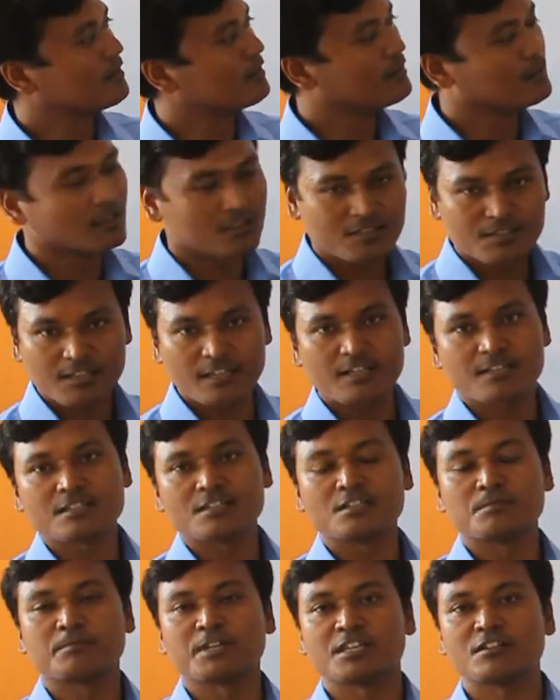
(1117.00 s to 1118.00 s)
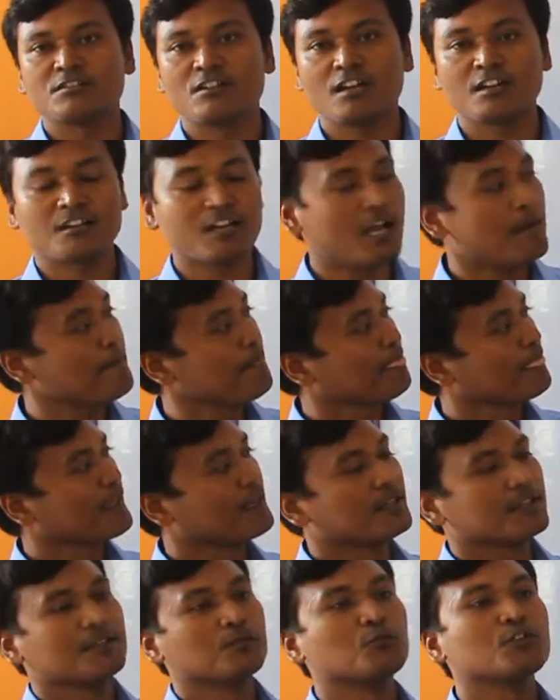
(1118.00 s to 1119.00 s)
the sets in Venn
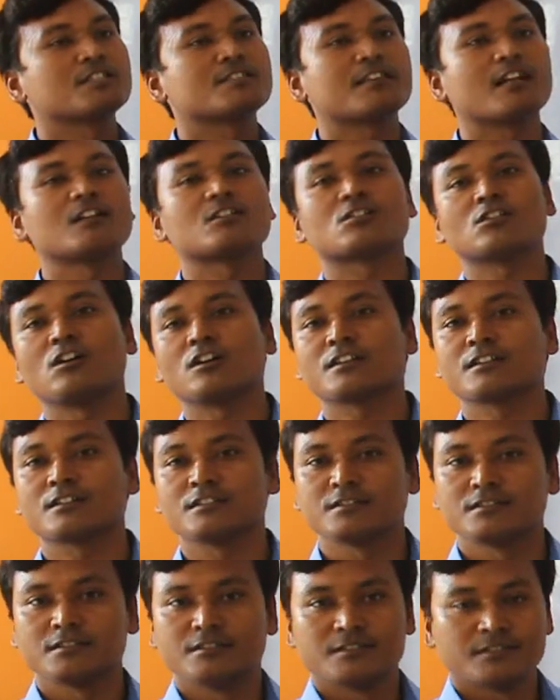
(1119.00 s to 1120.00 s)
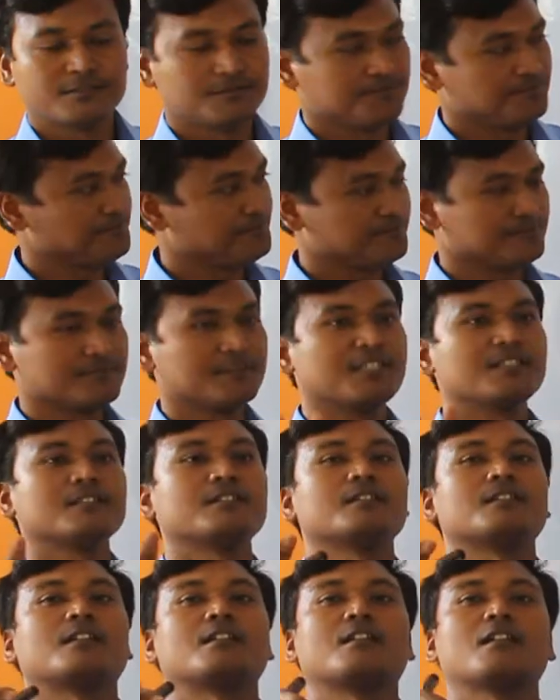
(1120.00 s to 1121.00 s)
diagram, we shall talk
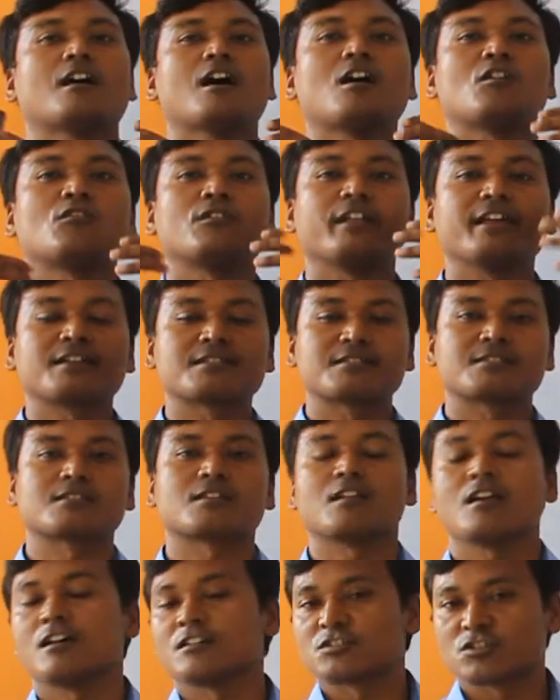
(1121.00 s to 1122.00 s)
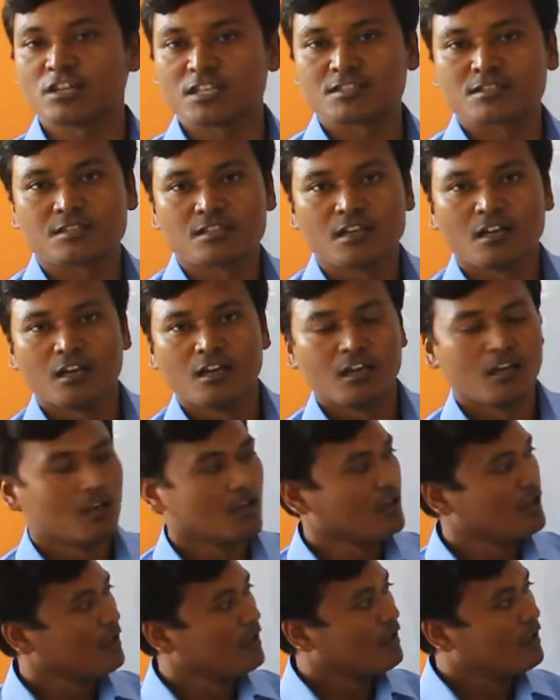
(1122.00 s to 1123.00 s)
in our next classes.
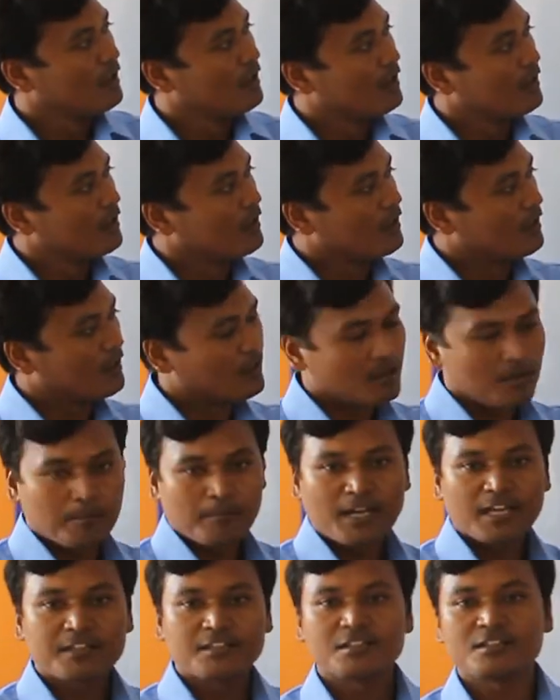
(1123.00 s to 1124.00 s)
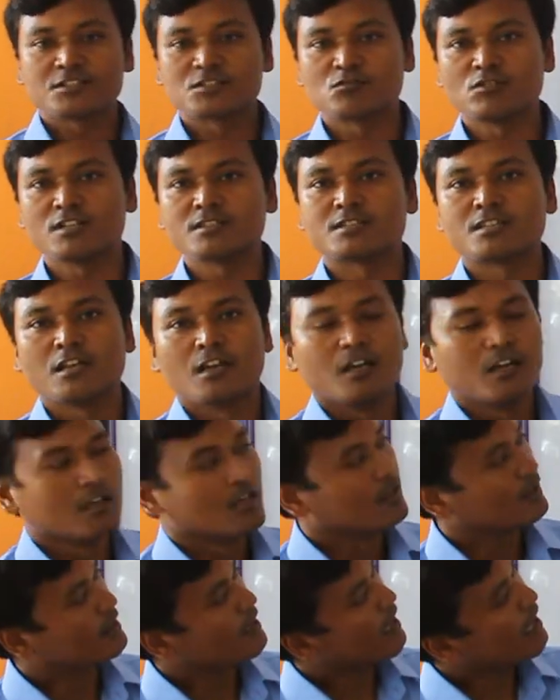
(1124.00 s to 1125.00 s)
My dear students,
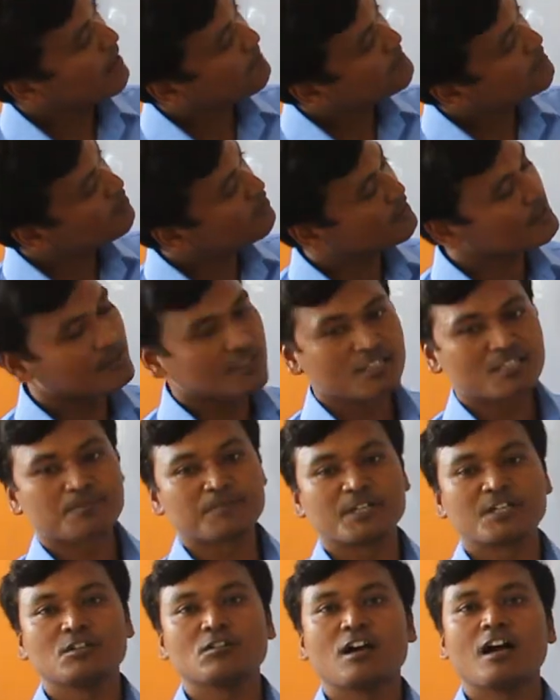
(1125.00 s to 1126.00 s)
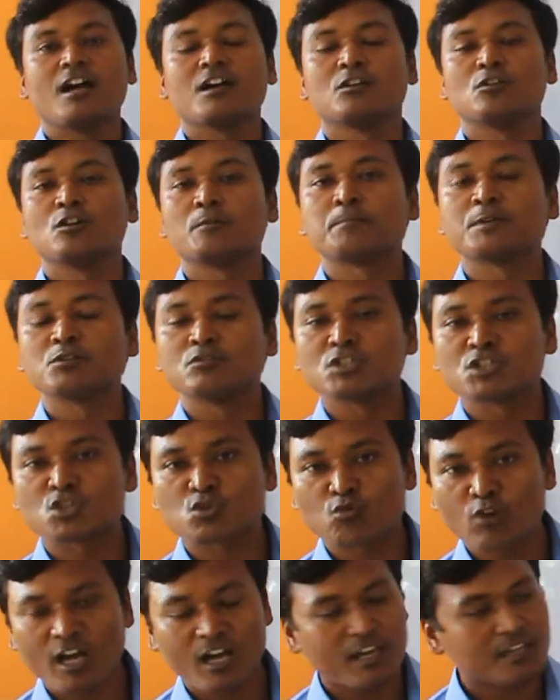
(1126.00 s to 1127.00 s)
okay, after looking this video, I hope you will
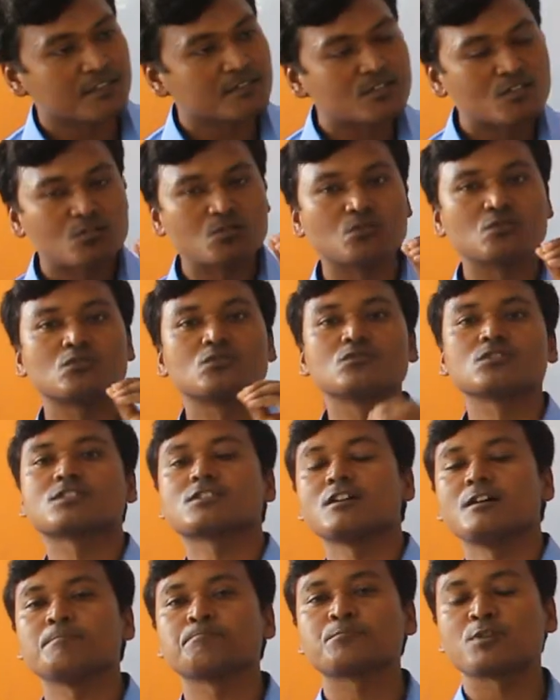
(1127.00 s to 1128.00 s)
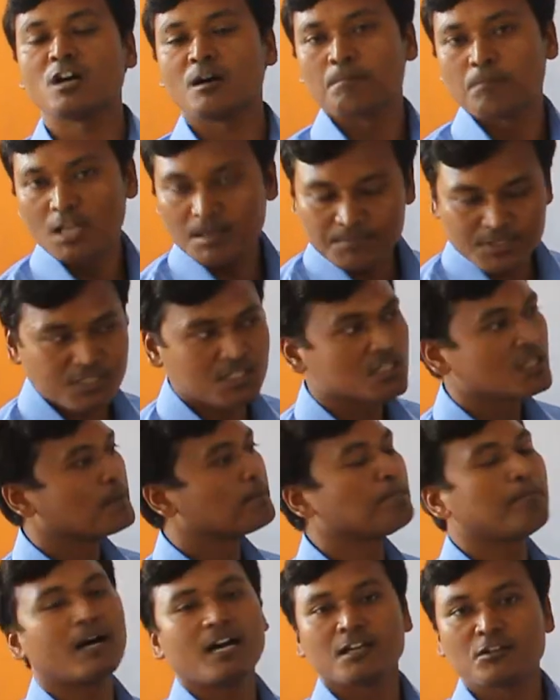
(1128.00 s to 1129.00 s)
try to do some
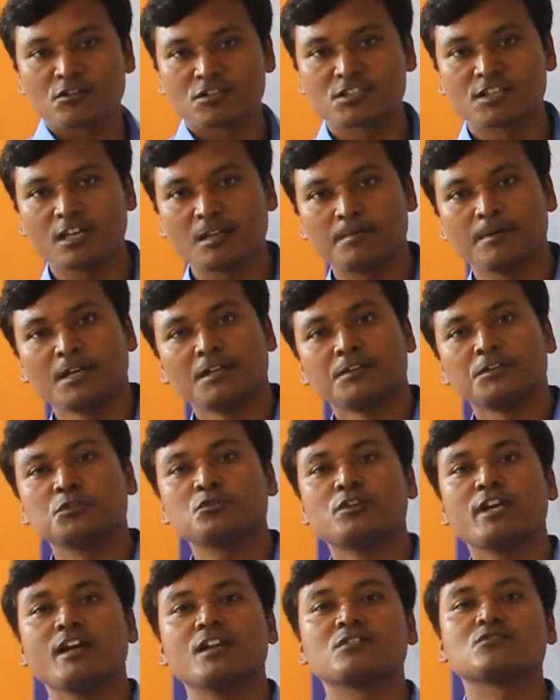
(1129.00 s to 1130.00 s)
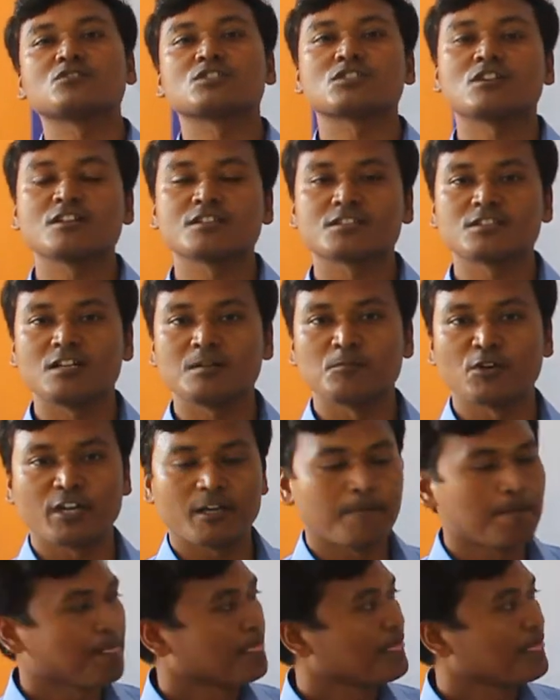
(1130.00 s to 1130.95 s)
problems by yourself. You can do so somewhere.